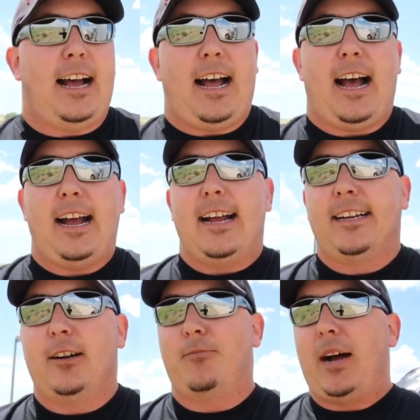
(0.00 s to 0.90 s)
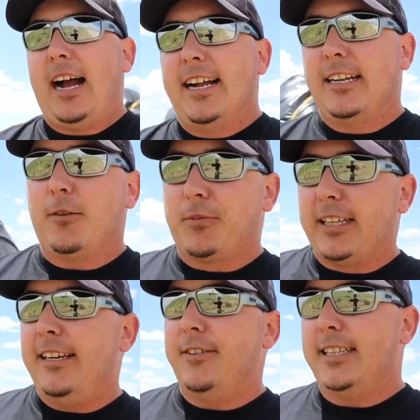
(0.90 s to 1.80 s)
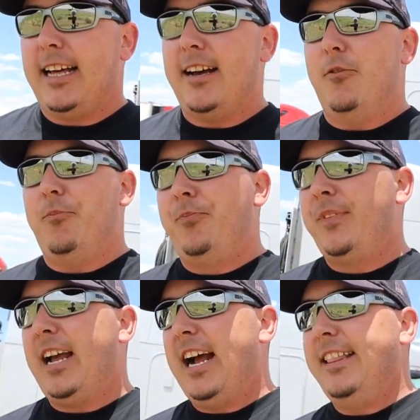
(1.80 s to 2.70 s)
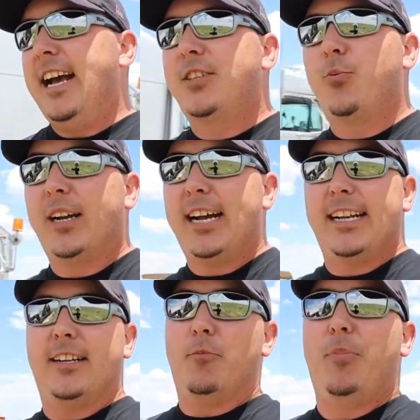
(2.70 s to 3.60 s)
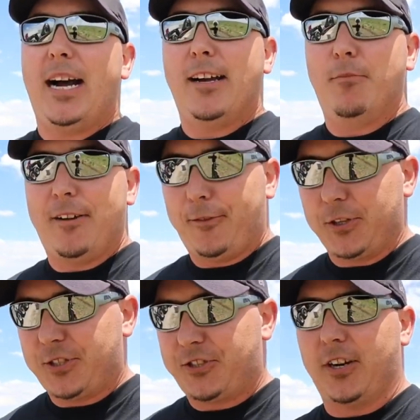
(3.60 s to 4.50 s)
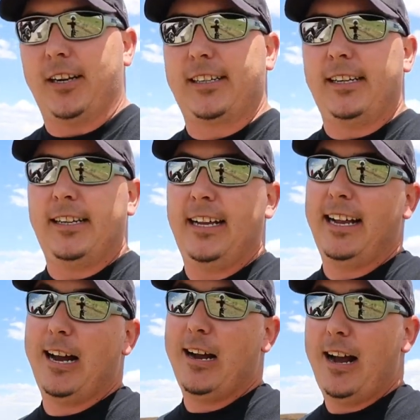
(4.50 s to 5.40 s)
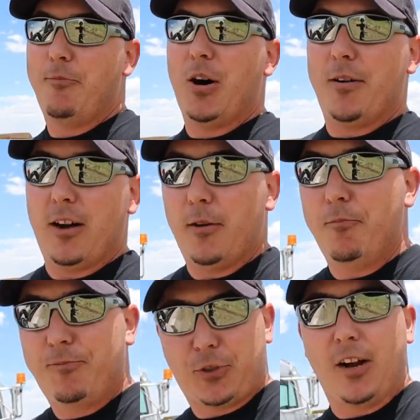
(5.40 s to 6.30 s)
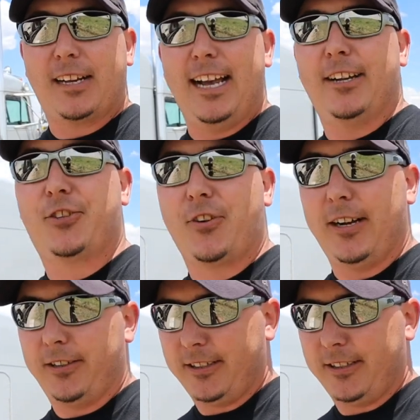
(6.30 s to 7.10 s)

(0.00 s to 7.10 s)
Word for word: I ended up leaving them, and that's when I ended up buying my first truck. And I bought a truck and a trailer.